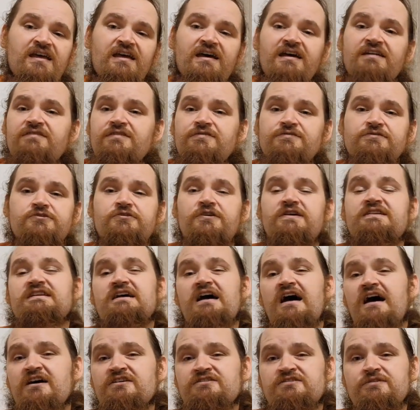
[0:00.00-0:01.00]
I've even tried
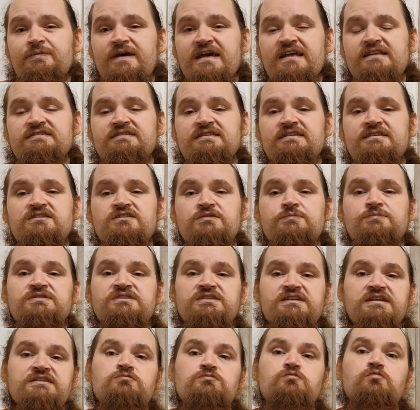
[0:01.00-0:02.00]
cartomancy to
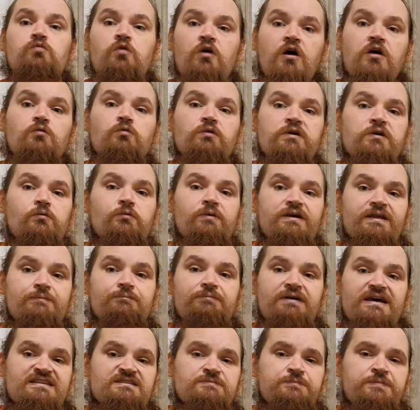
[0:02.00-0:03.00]
predict what will
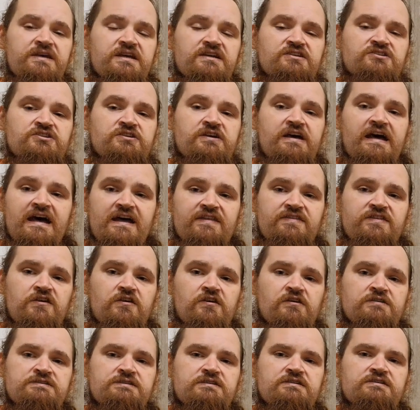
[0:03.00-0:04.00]
win Best Picture at the
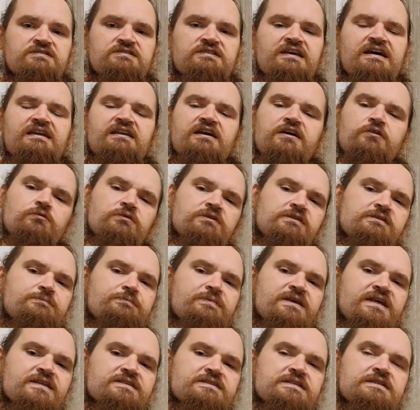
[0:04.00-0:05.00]
Oscars, and I will
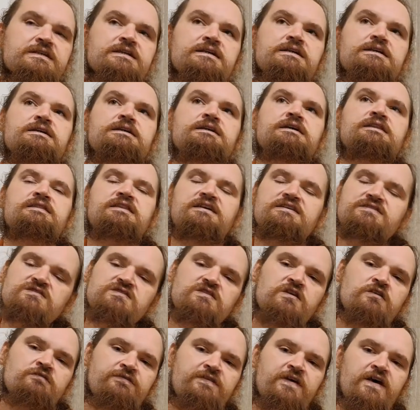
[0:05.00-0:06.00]
admit that
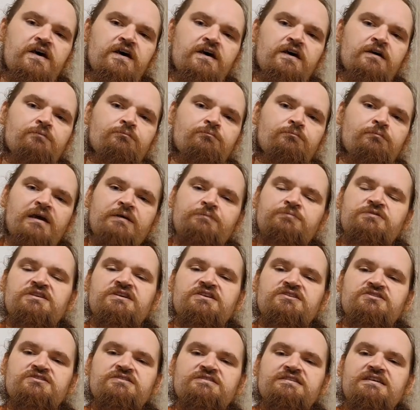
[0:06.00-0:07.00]
so far my
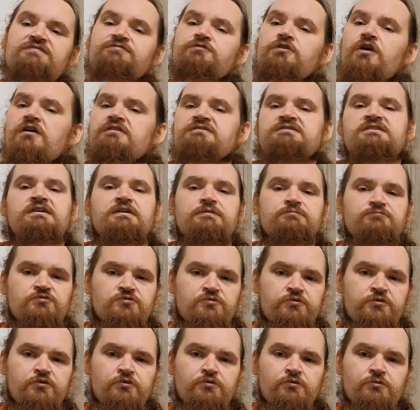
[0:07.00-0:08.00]
predictions have not come
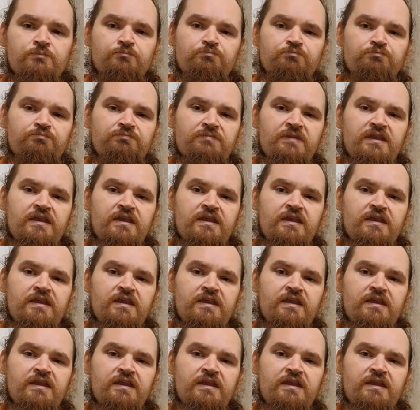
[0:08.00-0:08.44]
true.